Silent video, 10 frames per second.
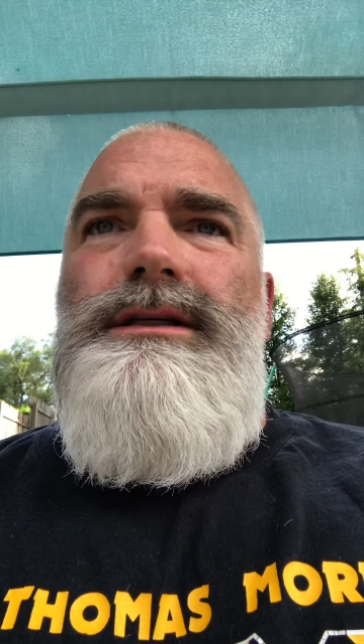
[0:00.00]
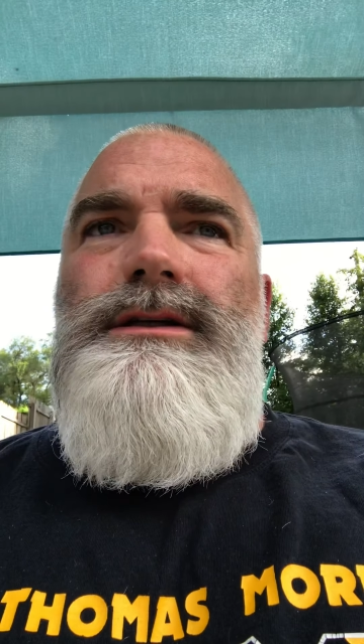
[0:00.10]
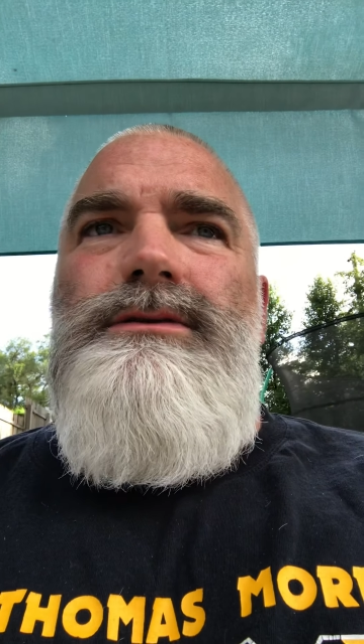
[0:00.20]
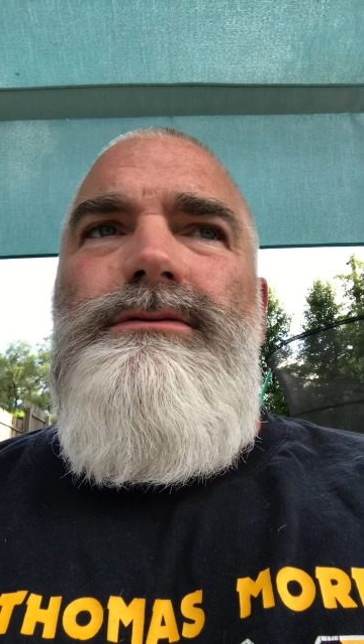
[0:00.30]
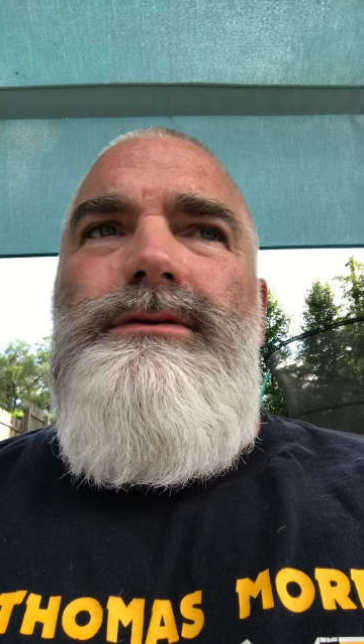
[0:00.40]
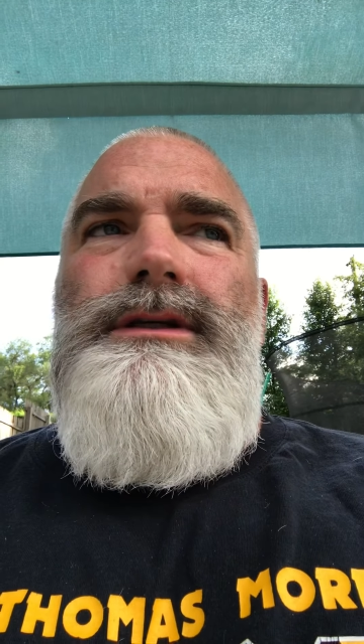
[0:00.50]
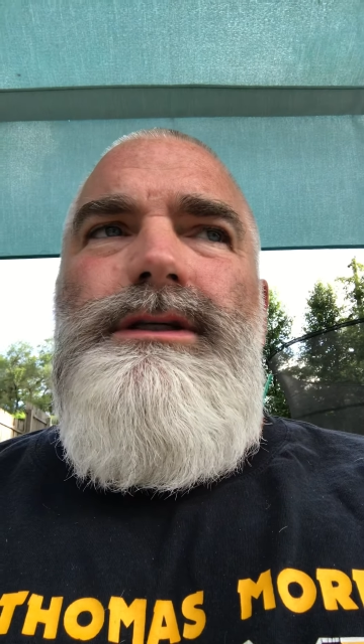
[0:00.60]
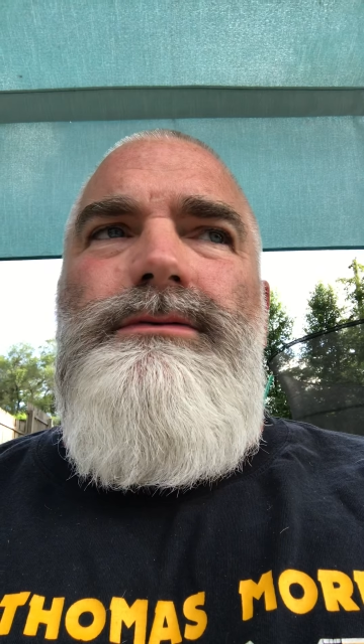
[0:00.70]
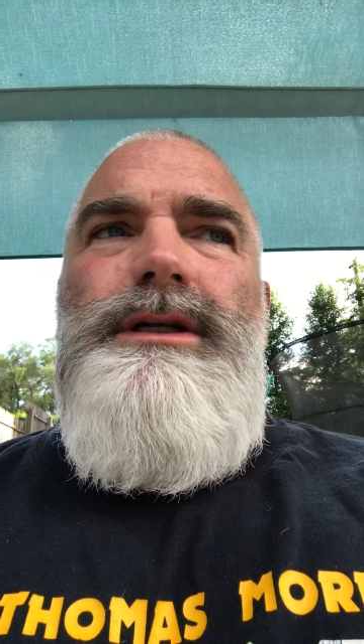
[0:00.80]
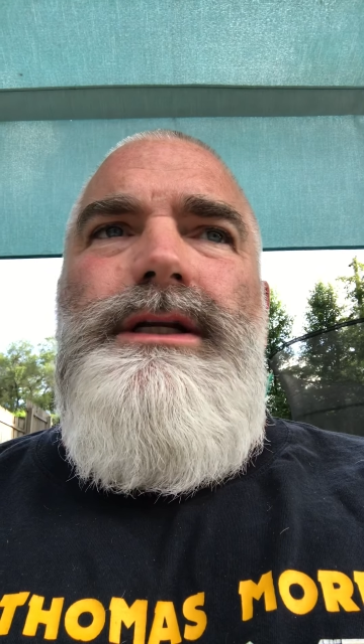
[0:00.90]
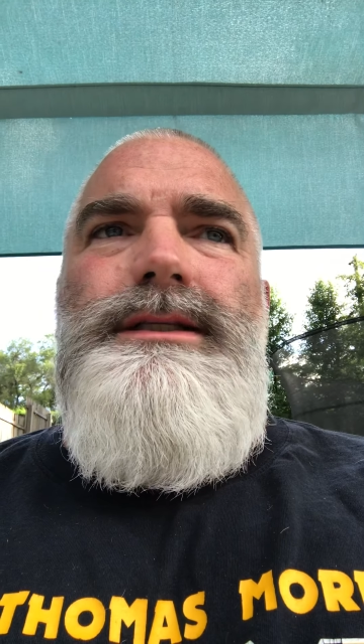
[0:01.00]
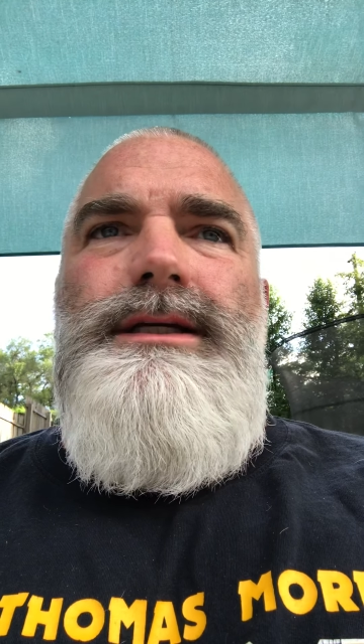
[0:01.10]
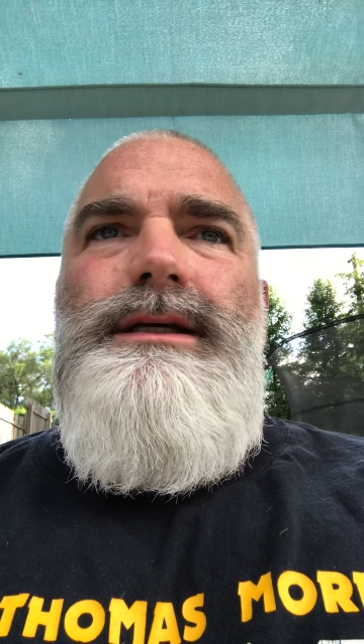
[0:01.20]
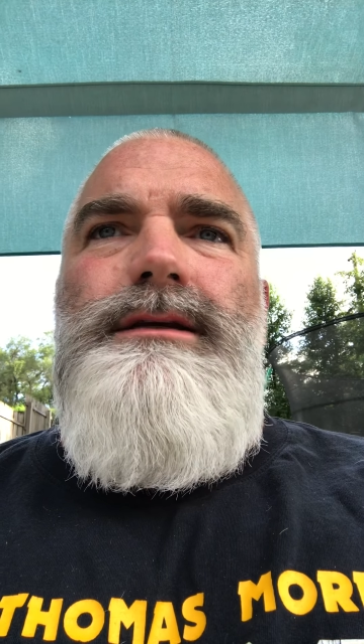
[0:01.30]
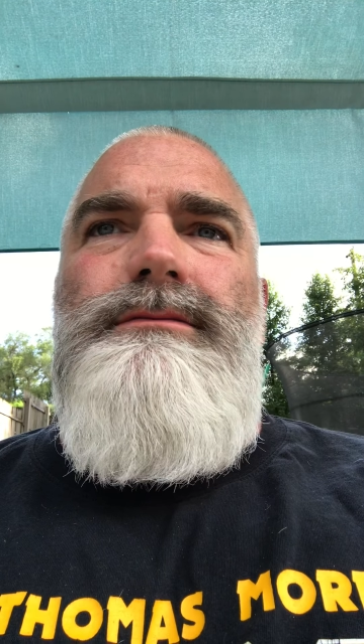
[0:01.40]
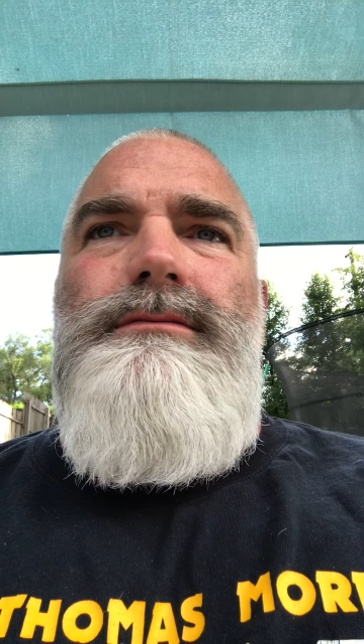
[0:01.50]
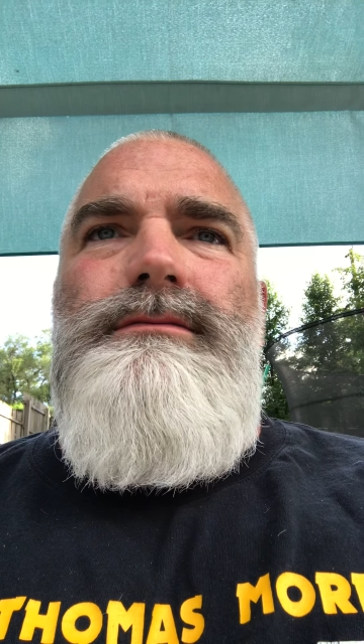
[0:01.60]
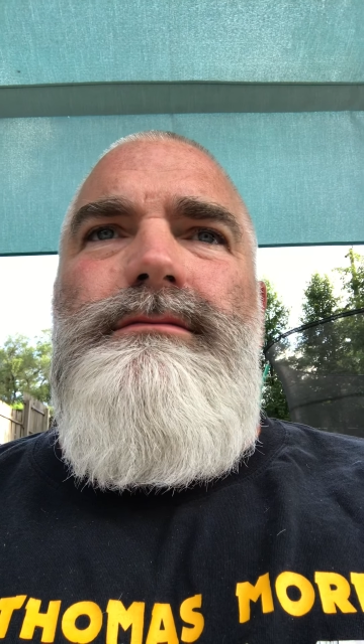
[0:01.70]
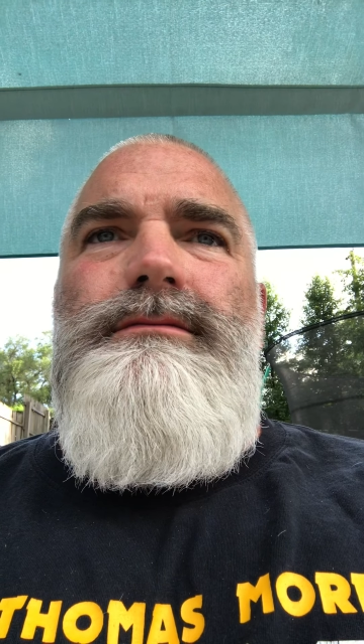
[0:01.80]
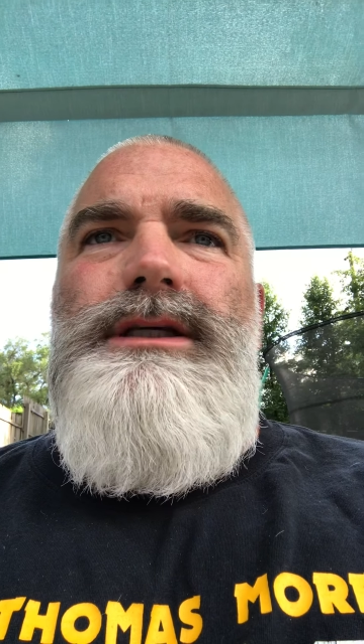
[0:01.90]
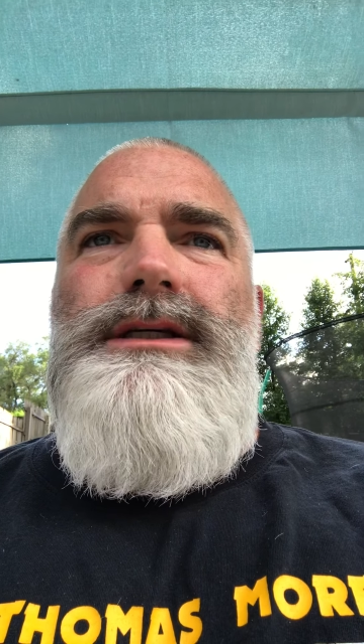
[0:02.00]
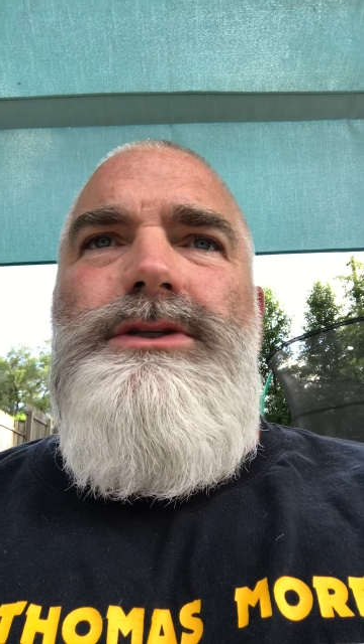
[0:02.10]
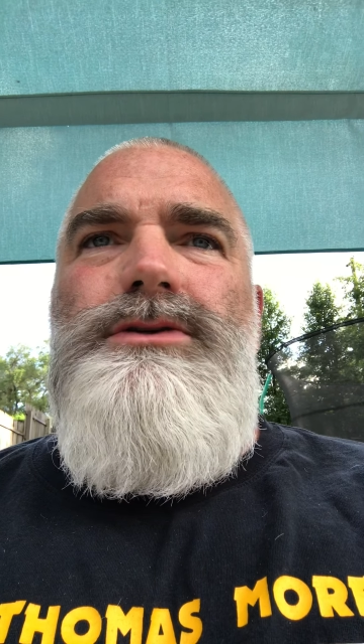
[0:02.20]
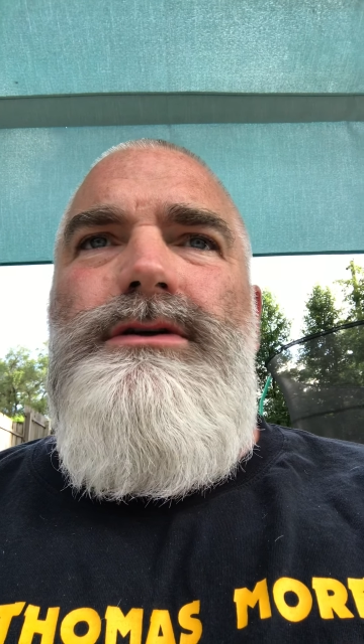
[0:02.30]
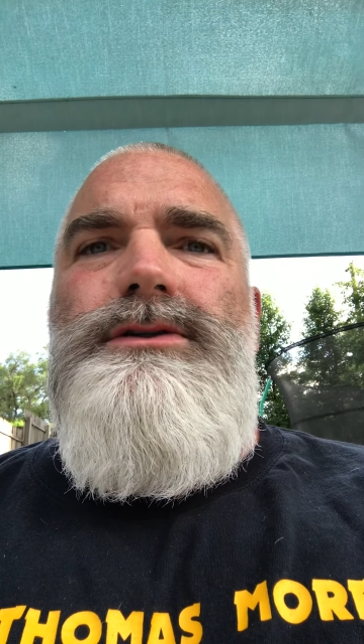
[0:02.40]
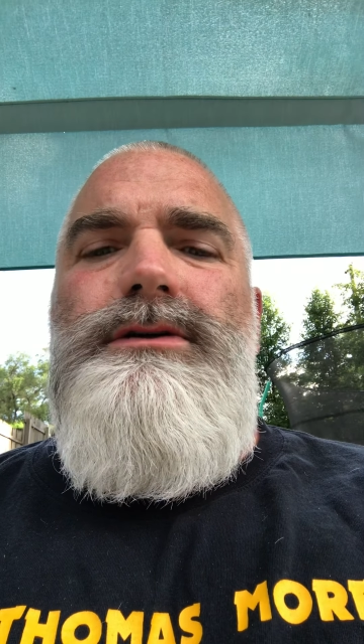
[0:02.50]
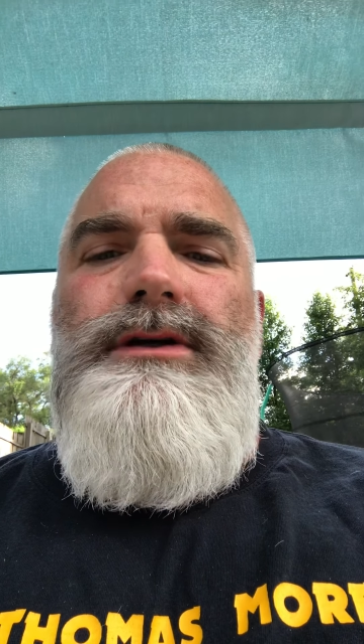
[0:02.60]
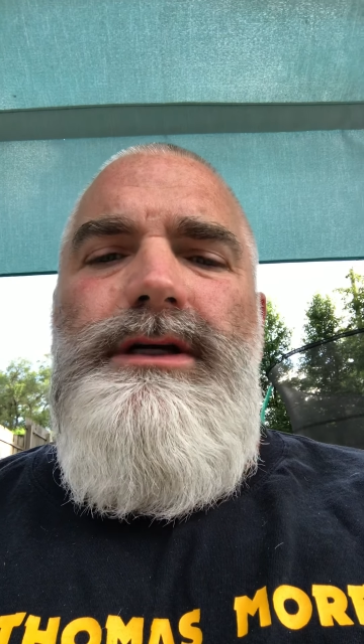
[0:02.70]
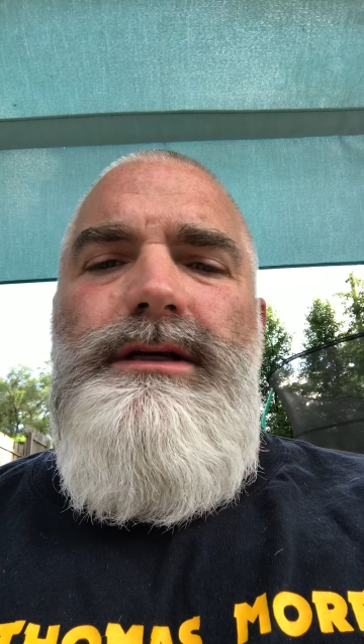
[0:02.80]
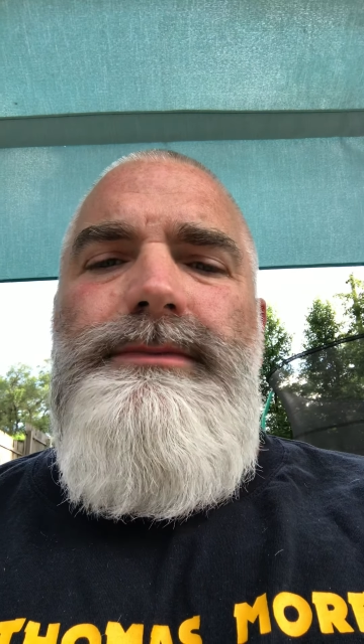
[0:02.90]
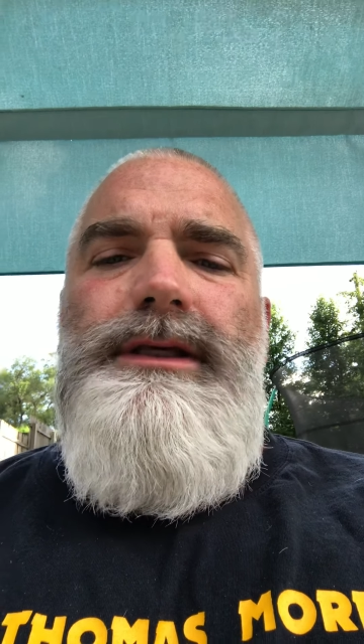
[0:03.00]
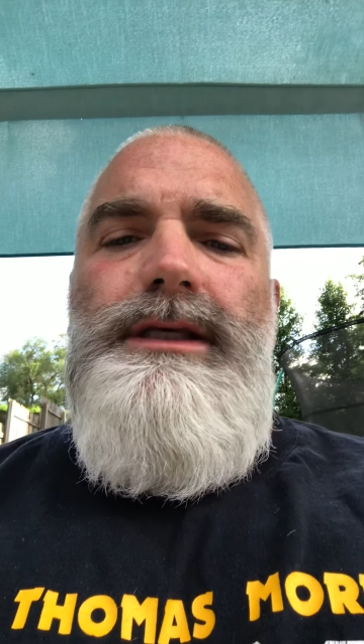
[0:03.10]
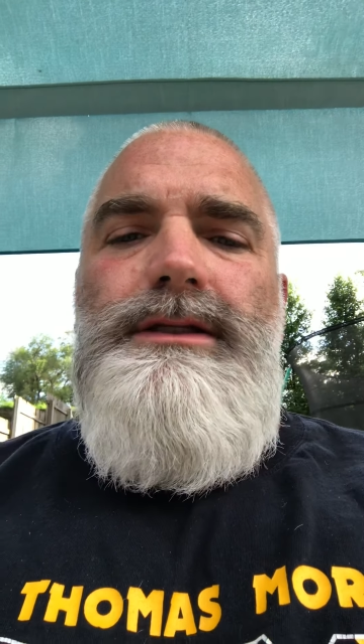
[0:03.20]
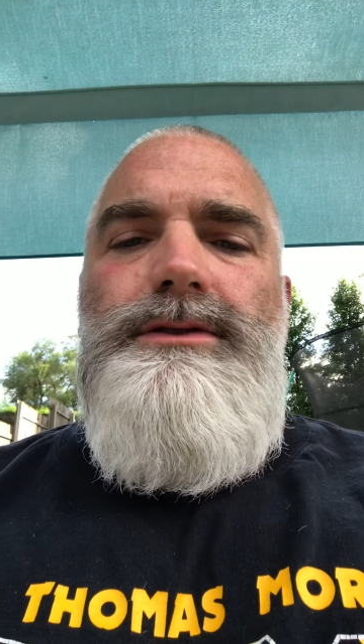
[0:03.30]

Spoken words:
you run out of time because you're also hooking up again.